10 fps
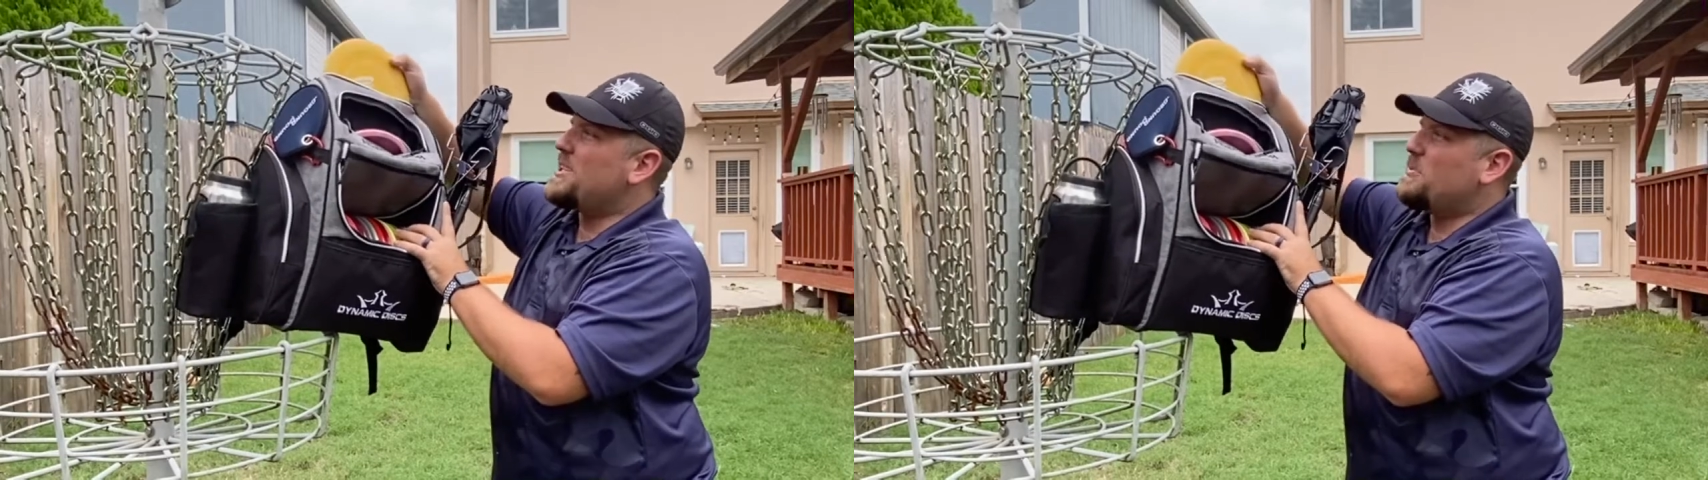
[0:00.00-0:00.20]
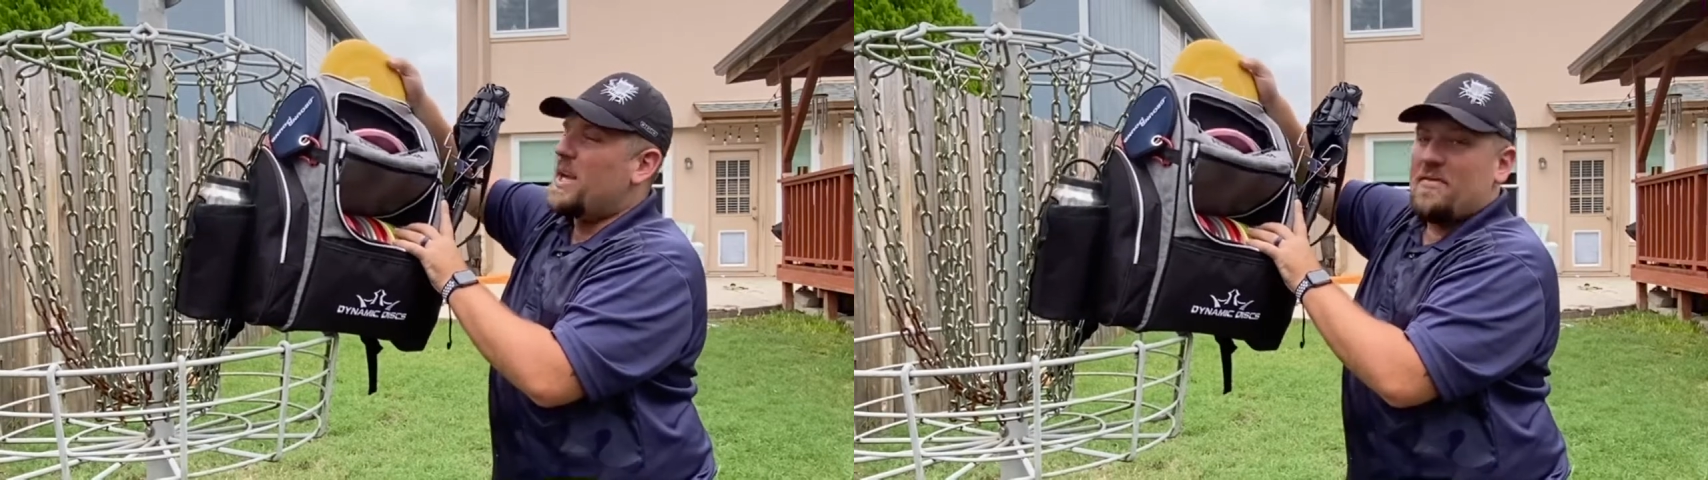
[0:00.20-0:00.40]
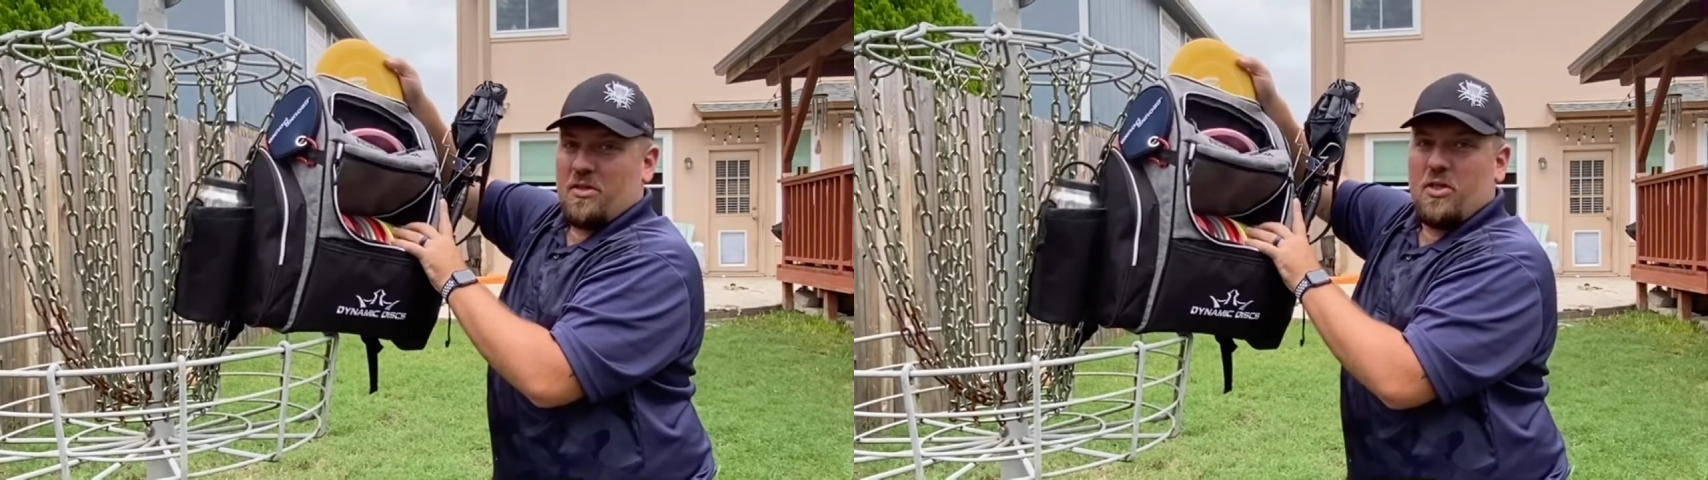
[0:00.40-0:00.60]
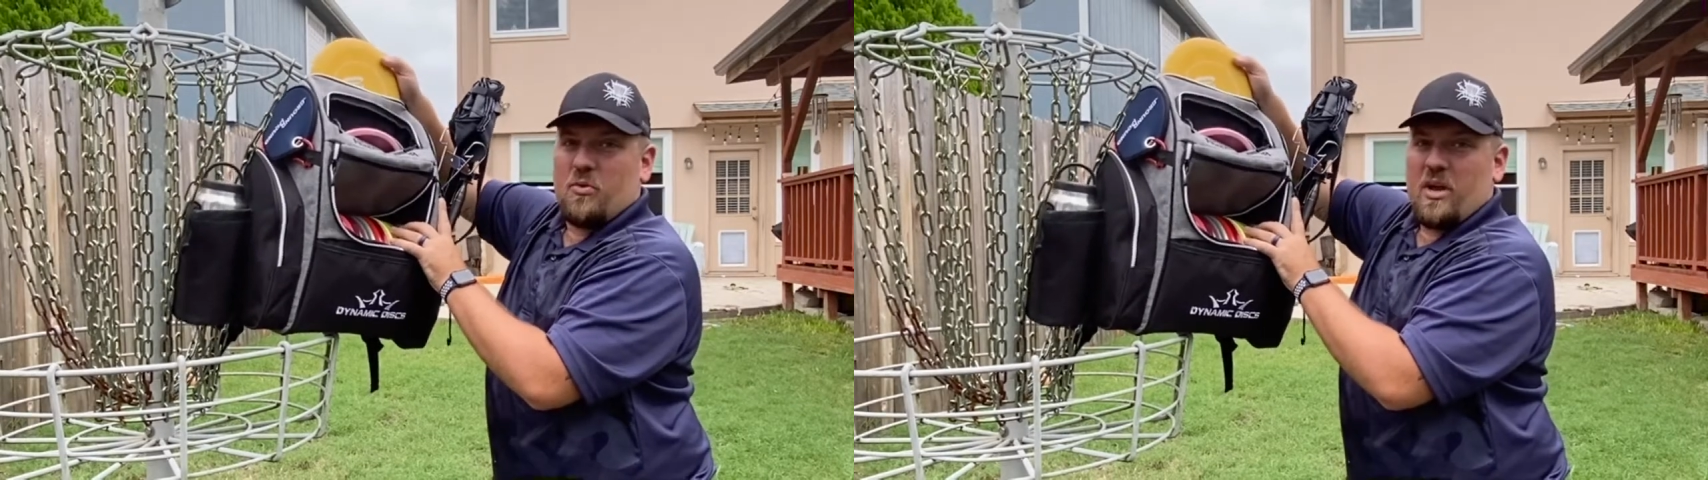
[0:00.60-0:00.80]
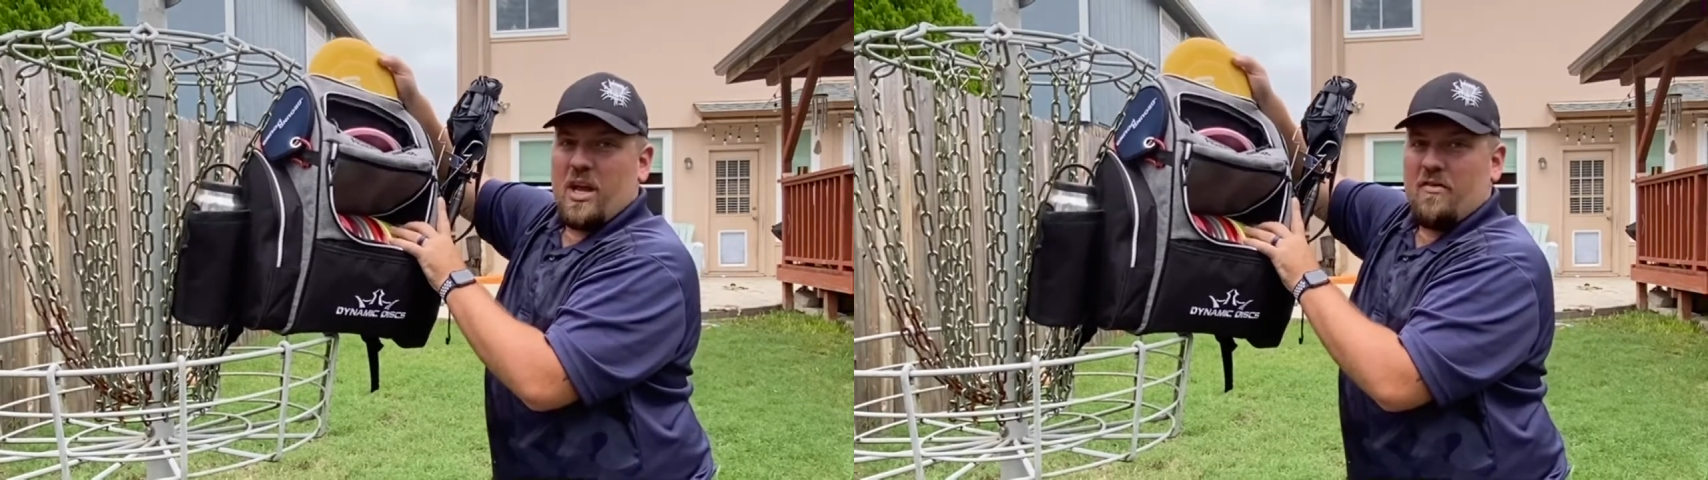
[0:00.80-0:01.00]
even 3
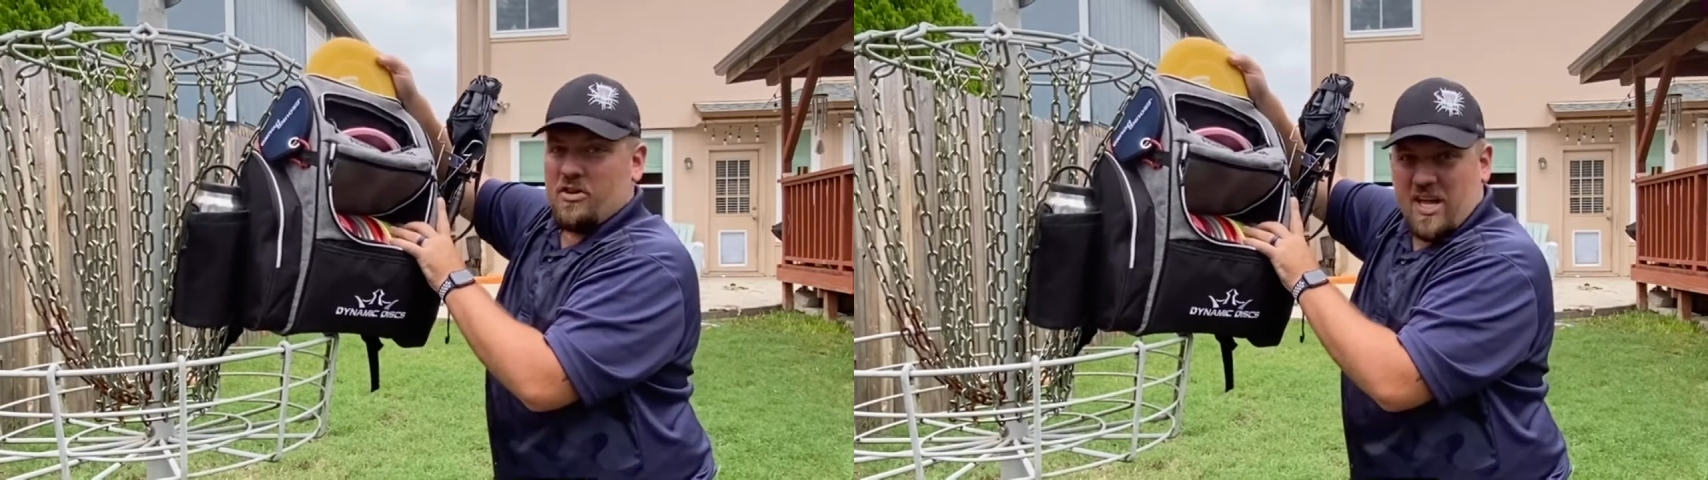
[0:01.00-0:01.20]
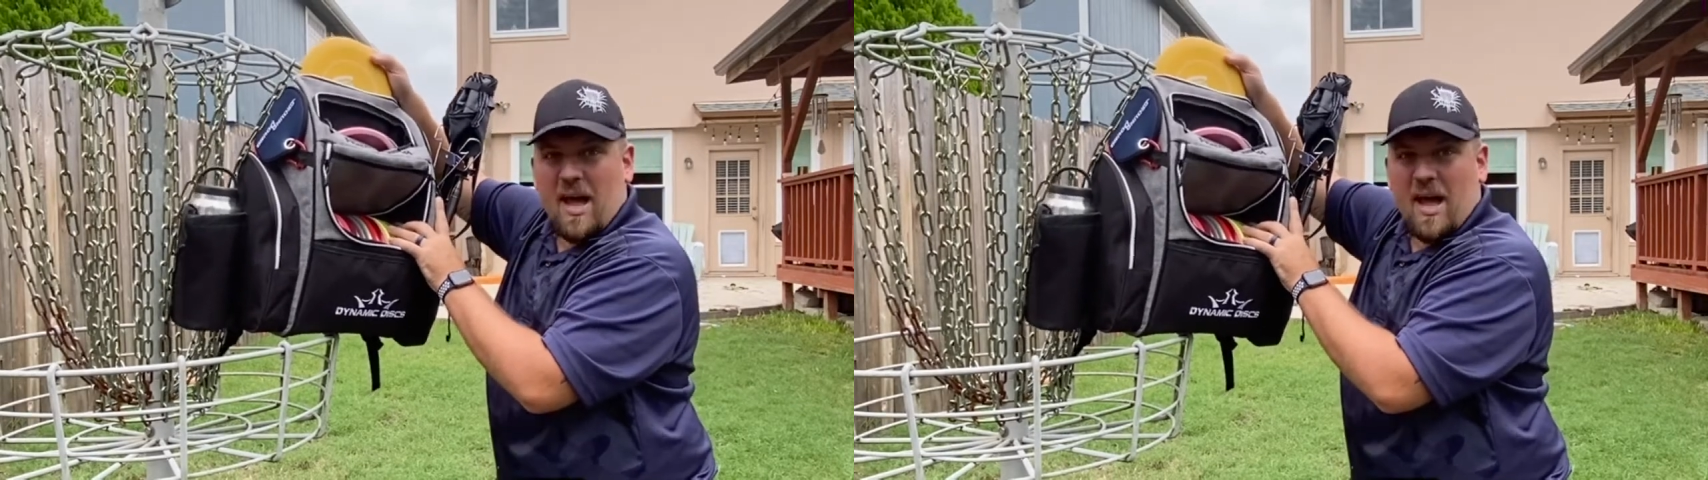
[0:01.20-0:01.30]
of your tap